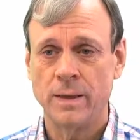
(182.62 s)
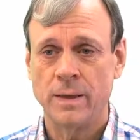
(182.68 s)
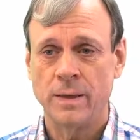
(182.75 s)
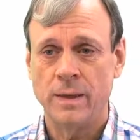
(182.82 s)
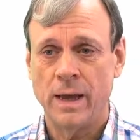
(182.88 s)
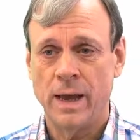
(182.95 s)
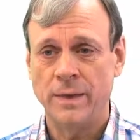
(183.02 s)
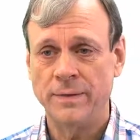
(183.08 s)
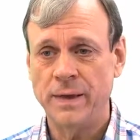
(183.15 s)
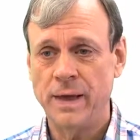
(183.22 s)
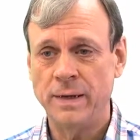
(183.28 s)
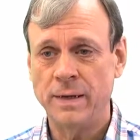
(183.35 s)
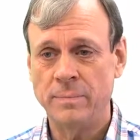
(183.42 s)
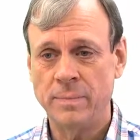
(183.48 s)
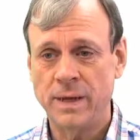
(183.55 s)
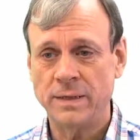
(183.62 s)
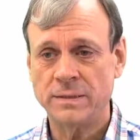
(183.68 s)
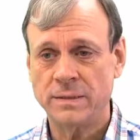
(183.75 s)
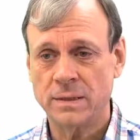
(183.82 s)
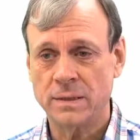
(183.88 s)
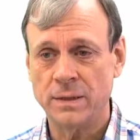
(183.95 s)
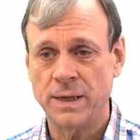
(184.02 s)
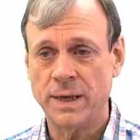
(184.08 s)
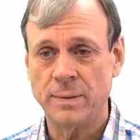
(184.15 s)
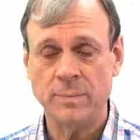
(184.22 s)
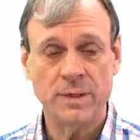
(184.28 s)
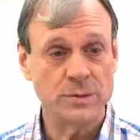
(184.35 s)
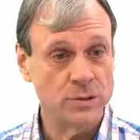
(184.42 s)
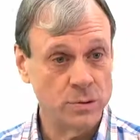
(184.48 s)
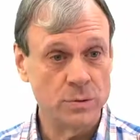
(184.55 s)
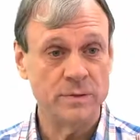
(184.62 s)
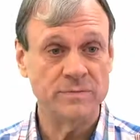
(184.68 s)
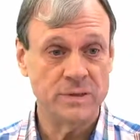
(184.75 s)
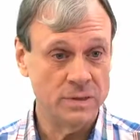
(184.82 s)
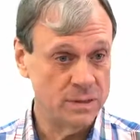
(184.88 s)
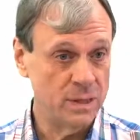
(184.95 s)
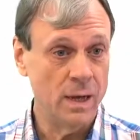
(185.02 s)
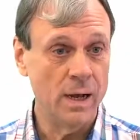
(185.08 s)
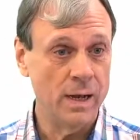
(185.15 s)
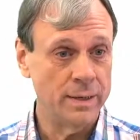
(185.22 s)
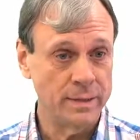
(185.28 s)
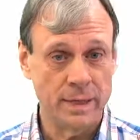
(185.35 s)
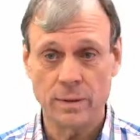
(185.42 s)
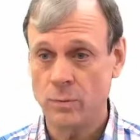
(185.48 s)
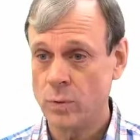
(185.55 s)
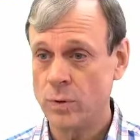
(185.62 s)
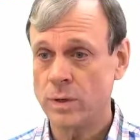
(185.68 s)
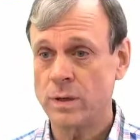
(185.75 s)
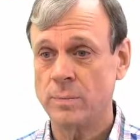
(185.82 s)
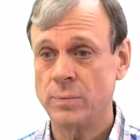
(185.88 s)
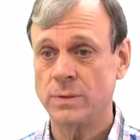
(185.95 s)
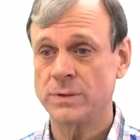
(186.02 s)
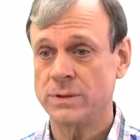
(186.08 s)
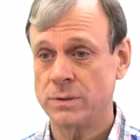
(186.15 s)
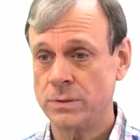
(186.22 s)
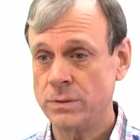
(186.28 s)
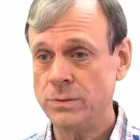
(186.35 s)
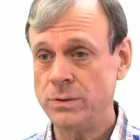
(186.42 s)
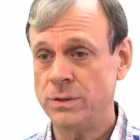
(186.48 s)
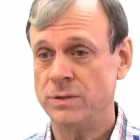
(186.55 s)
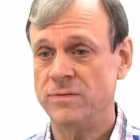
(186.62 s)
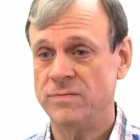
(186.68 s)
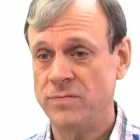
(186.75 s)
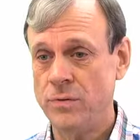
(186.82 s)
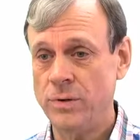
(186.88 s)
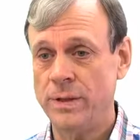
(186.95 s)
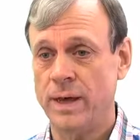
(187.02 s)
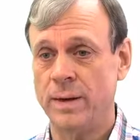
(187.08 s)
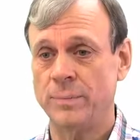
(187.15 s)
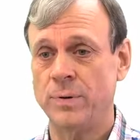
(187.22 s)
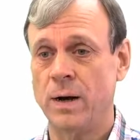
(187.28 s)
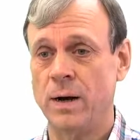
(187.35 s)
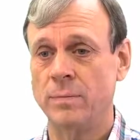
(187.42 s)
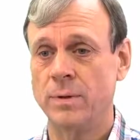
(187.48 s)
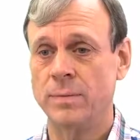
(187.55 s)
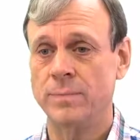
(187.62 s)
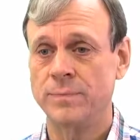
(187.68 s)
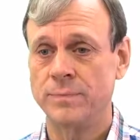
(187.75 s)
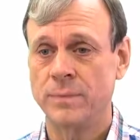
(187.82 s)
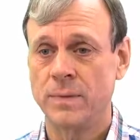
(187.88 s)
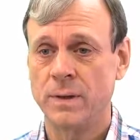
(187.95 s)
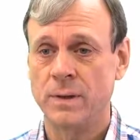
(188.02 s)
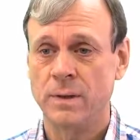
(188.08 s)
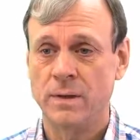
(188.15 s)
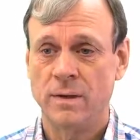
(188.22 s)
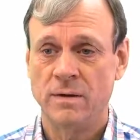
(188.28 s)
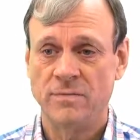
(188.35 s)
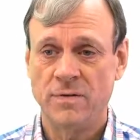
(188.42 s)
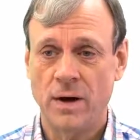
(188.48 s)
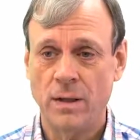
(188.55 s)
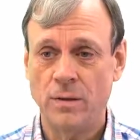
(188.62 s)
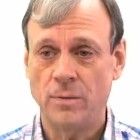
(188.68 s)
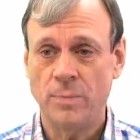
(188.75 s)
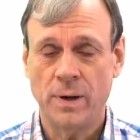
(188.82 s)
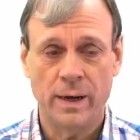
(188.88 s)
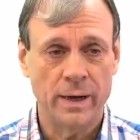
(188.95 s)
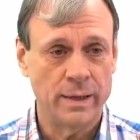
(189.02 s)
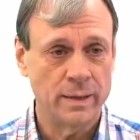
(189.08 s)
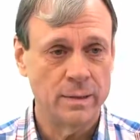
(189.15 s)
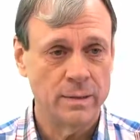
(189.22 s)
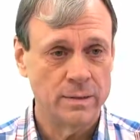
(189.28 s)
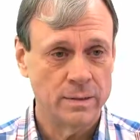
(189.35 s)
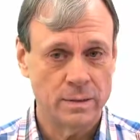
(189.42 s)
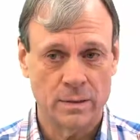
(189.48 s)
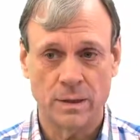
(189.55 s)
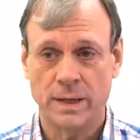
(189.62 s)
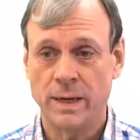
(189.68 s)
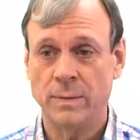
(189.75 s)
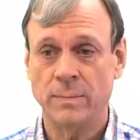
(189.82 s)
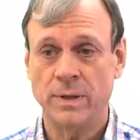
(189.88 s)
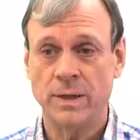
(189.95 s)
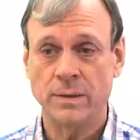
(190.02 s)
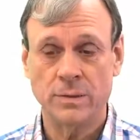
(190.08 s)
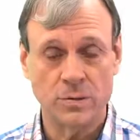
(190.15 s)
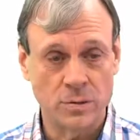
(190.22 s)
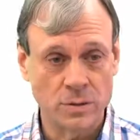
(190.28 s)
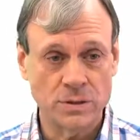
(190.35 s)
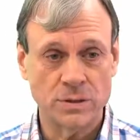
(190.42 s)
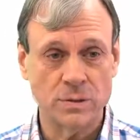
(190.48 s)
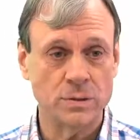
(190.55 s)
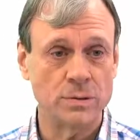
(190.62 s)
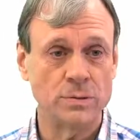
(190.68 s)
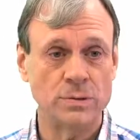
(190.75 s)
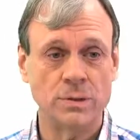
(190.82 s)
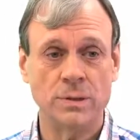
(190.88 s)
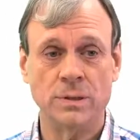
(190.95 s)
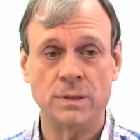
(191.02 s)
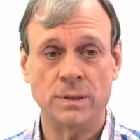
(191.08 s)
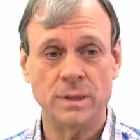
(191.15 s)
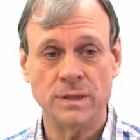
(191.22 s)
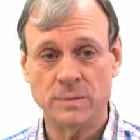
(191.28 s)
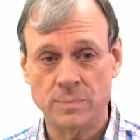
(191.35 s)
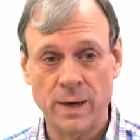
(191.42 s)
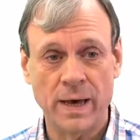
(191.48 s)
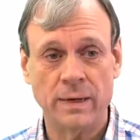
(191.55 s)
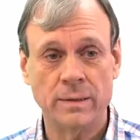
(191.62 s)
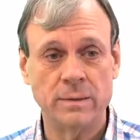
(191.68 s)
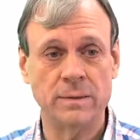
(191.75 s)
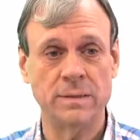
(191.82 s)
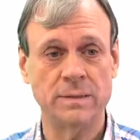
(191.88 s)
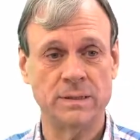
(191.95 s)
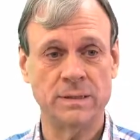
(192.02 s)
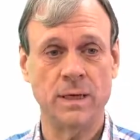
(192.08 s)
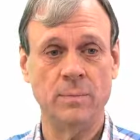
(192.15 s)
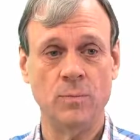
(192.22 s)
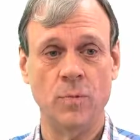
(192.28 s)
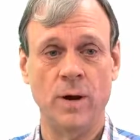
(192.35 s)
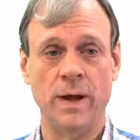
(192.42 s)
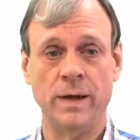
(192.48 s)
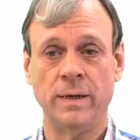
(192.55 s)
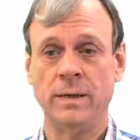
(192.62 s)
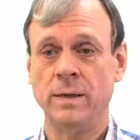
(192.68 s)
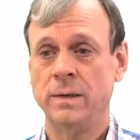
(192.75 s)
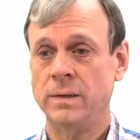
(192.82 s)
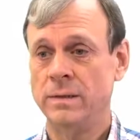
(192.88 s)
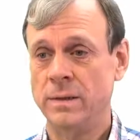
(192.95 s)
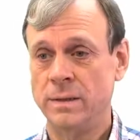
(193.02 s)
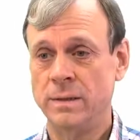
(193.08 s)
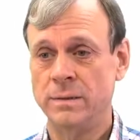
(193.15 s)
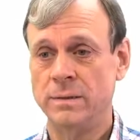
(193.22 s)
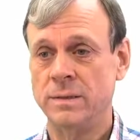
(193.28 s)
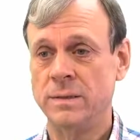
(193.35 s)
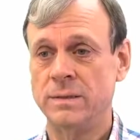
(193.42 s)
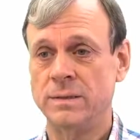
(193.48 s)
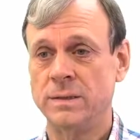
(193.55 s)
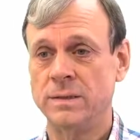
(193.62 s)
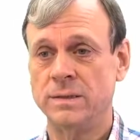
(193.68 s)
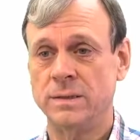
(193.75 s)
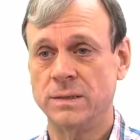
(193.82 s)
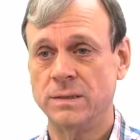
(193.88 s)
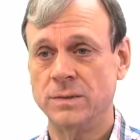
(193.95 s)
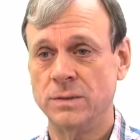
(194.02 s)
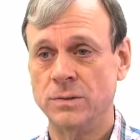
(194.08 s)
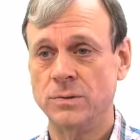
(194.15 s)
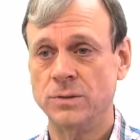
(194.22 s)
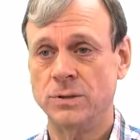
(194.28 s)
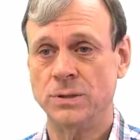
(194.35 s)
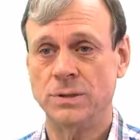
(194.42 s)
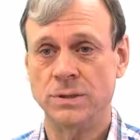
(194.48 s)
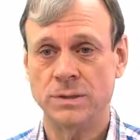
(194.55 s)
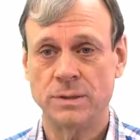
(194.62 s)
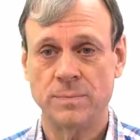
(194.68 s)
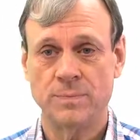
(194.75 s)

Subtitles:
And then it makes the claim that you have designed a workable solution for that problem, followed by the claim that your solution is better in some way than the existing solutions.